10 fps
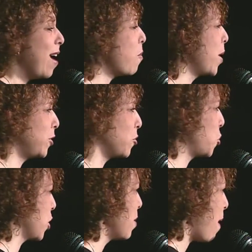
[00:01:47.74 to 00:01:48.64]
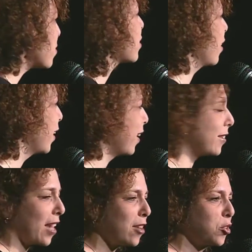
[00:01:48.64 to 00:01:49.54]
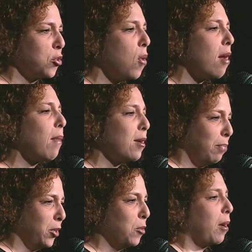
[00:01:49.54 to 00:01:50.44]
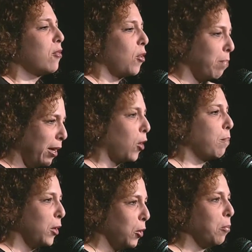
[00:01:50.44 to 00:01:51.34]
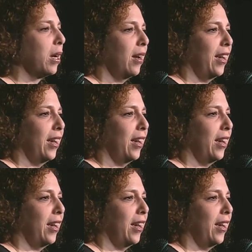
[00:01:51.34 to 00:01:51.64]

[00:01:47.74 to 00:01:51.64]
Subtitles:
I'm way too cheap. I'm just going to get a tattoo on my boob of a bigger boob.